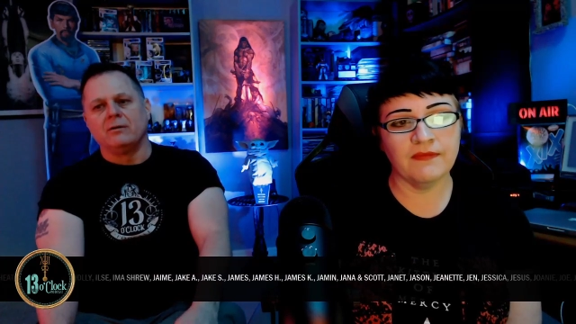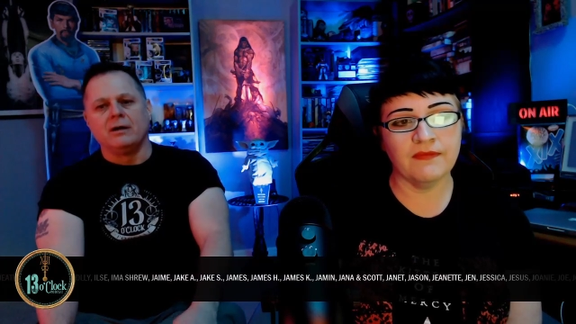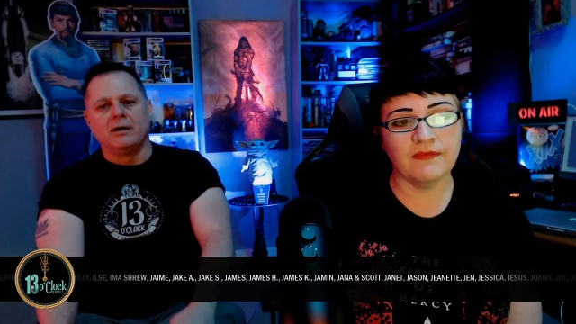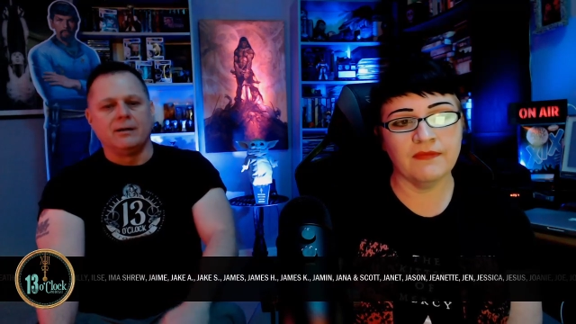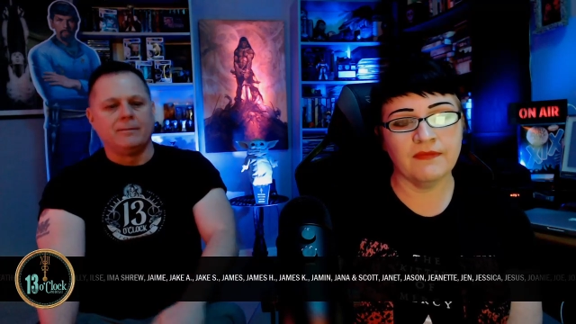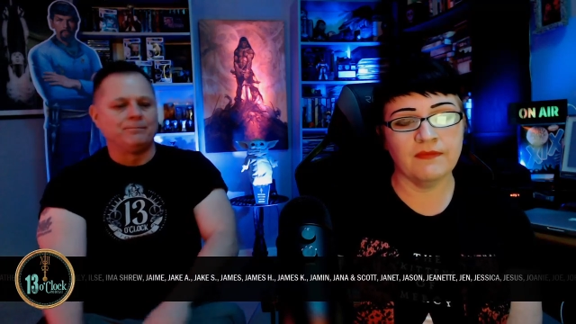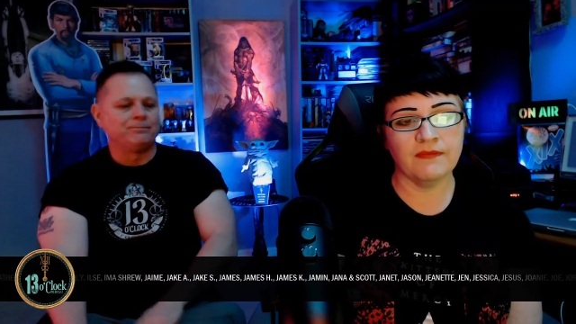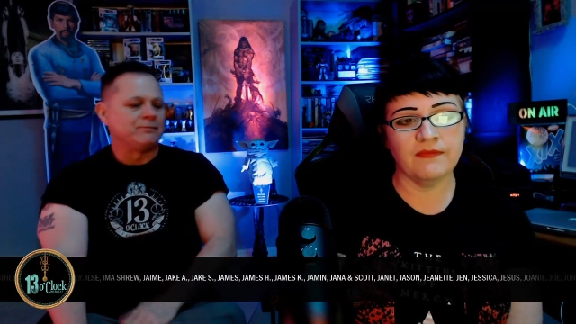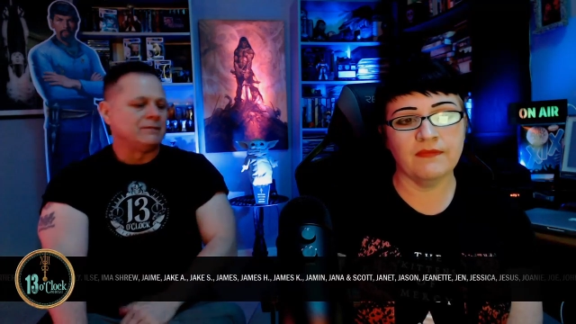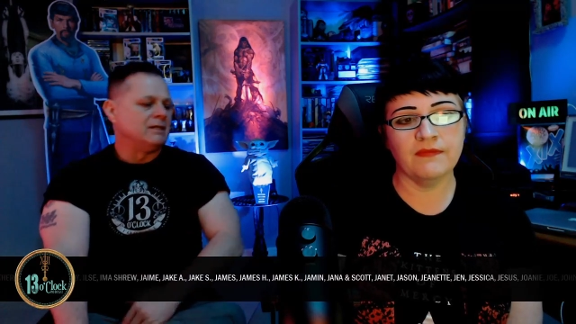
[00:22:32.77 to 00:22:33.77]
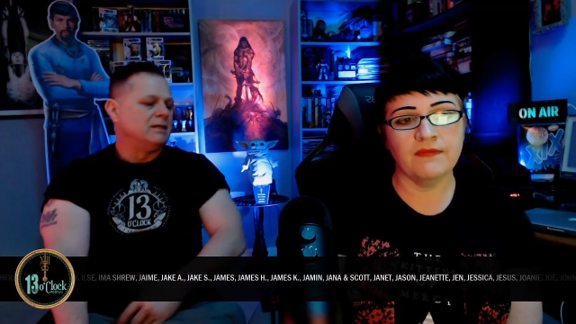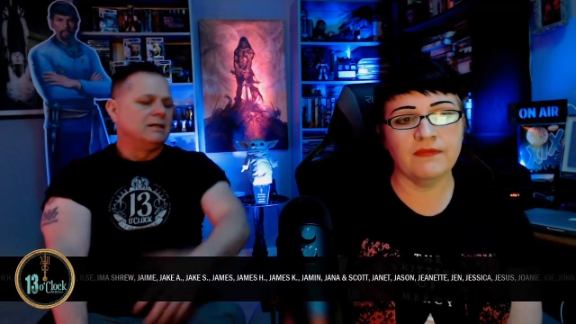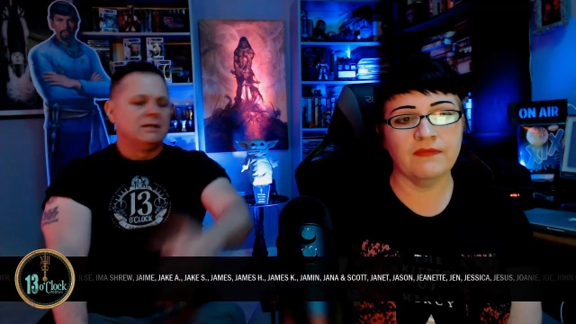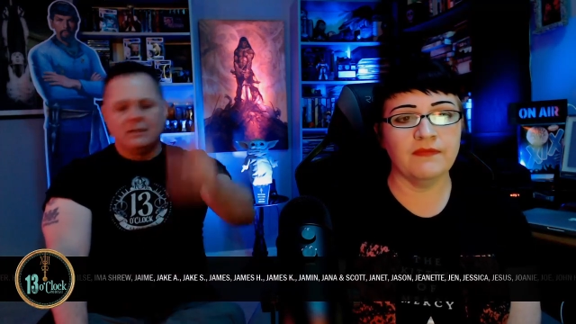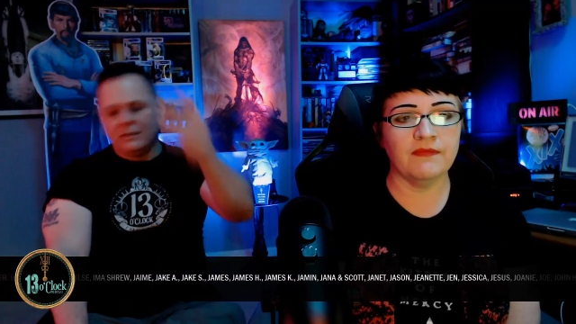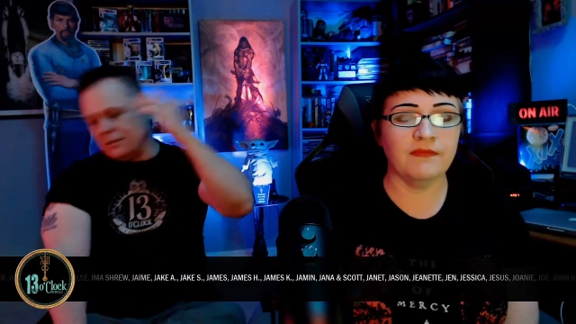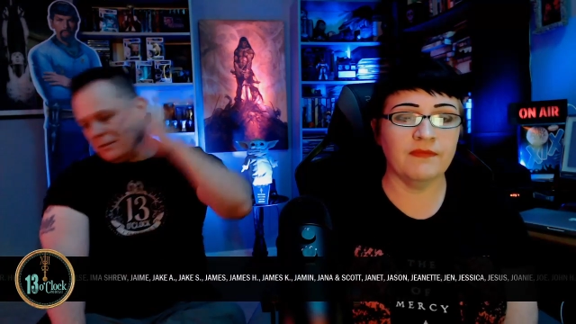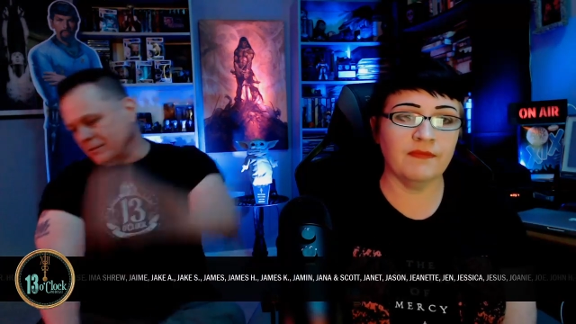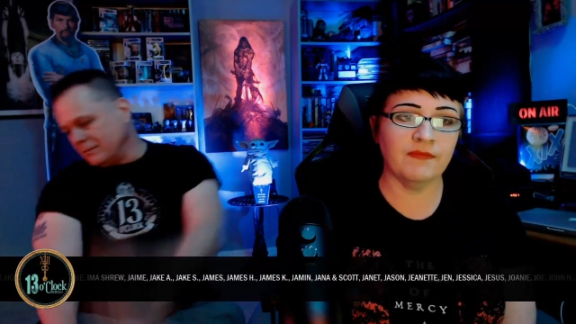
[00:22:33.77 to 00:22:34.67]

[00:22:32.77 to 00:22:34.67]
Speaker 1: um Oh